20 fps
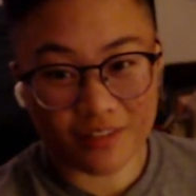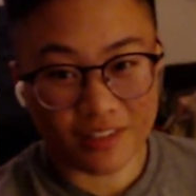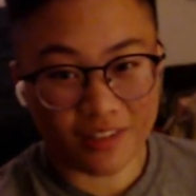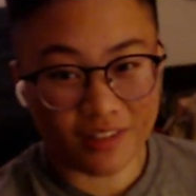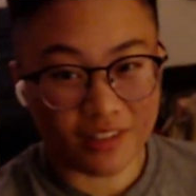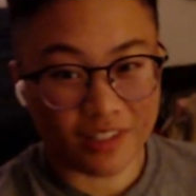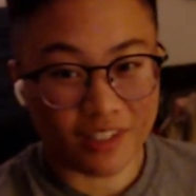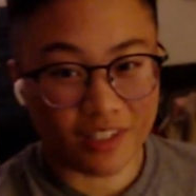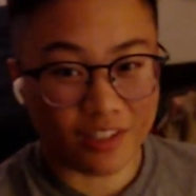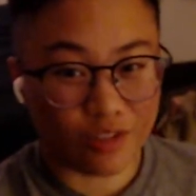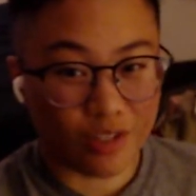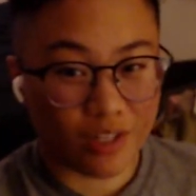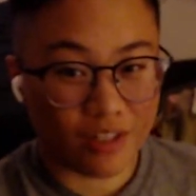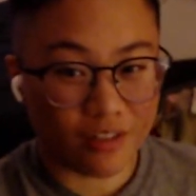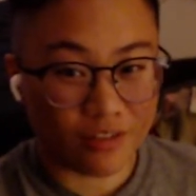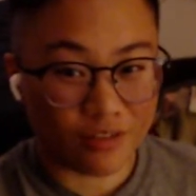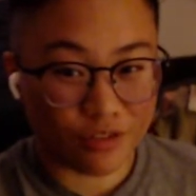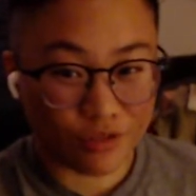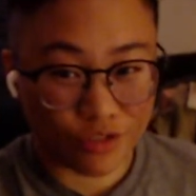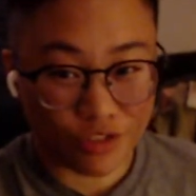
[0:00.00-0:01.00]
and then I don't
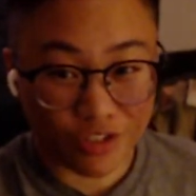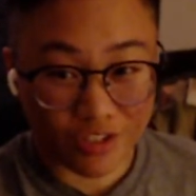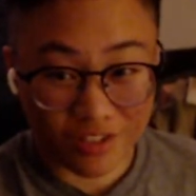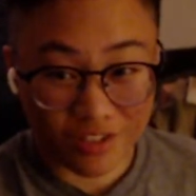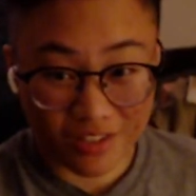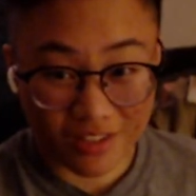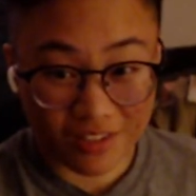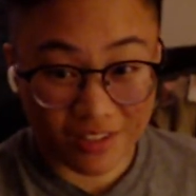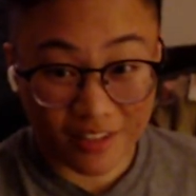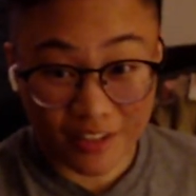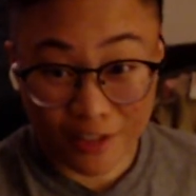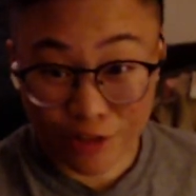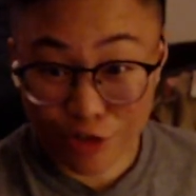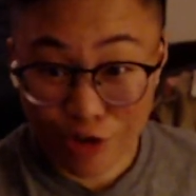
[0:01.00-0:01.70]
have to adjust it later